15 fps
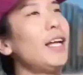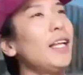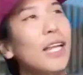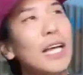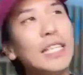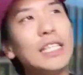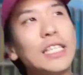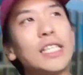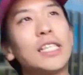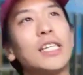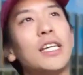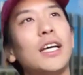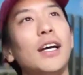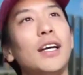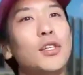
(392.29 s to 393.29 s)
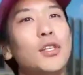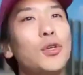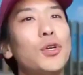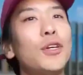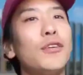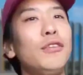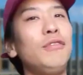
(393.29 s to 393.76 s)
let's
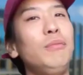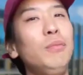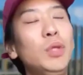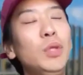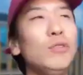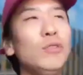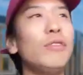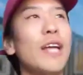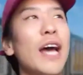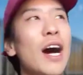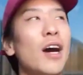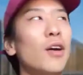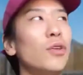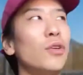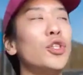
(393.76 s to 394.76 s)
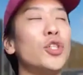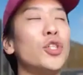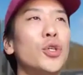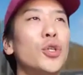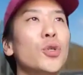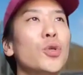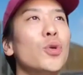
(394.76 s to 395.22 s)
sort of move now
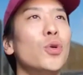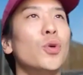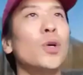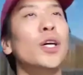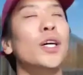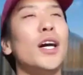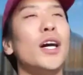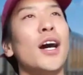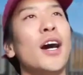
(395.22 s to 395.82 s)
to